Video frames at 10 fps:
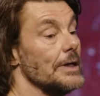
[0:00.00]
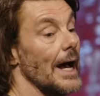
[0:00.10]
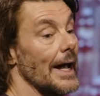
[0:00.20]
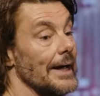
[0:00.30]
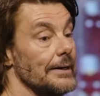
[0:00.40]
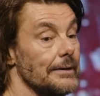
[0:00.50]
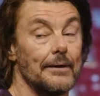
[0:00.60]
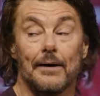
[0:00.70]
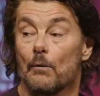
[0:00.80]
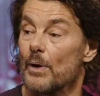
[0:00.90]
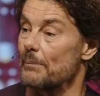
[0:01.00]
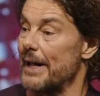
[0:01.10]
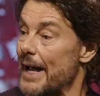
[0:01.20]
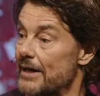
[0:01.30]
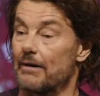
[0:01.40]
the U K, and went
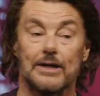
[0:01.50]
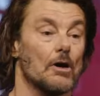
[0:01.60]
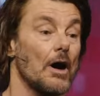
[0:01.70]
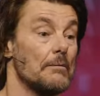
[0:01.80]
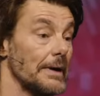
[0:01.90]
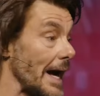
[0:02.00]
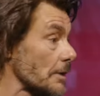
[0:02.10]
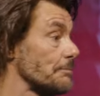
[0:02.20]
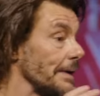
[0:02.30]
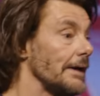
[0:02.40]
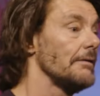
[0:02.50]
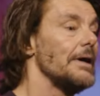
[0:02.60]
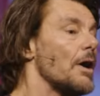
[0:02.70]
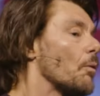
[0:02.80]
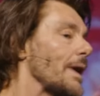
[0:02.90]
up there, had a great time, and I had a beer
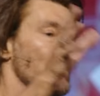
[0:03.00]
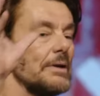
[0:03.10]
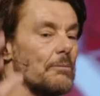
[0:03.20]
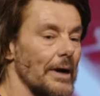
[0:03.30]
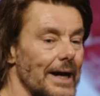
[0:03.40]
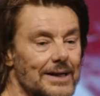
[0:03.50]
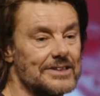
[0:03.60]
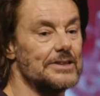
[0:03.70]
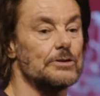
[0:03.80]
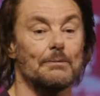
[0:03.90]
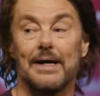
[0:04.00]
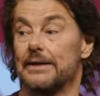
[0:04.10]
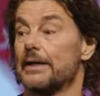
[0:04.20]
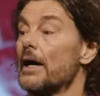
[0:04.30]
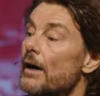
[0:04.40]
and went out with my cousins. It was
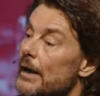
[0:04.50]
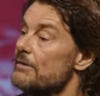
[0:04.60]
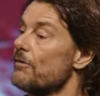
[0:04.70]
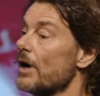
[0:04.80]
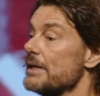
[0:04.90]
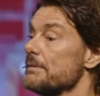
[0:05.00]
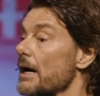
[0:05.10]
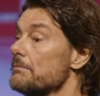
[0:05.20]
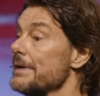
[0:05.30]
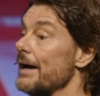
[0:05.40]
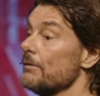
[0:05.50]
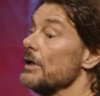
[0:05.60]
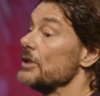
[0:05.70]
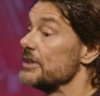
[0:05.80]
amazing. Invited them to come down.